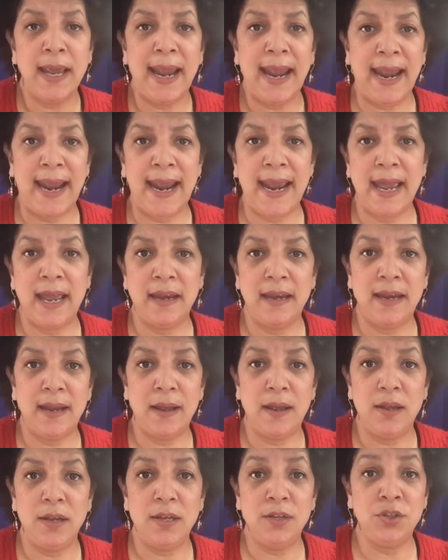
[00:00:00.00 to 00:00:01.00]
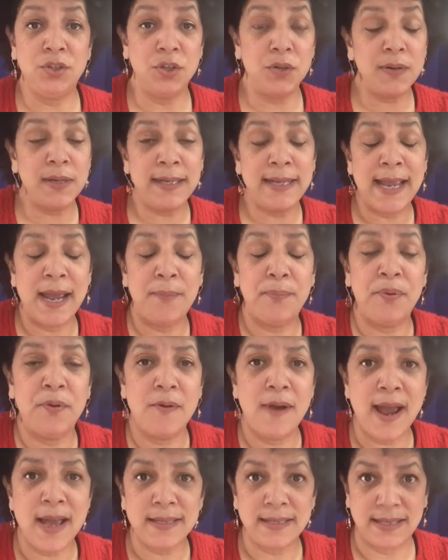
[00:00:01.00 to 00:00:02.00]
And during that
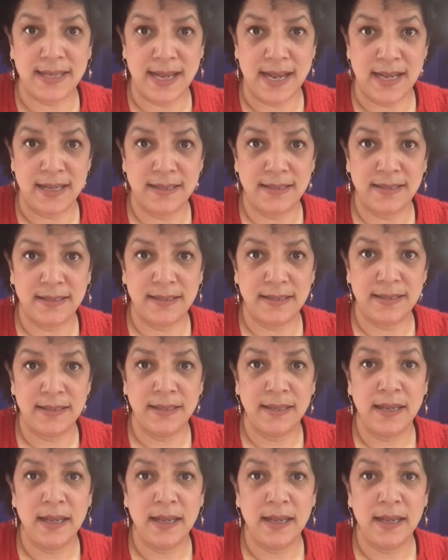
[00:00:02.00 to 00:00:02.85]
process,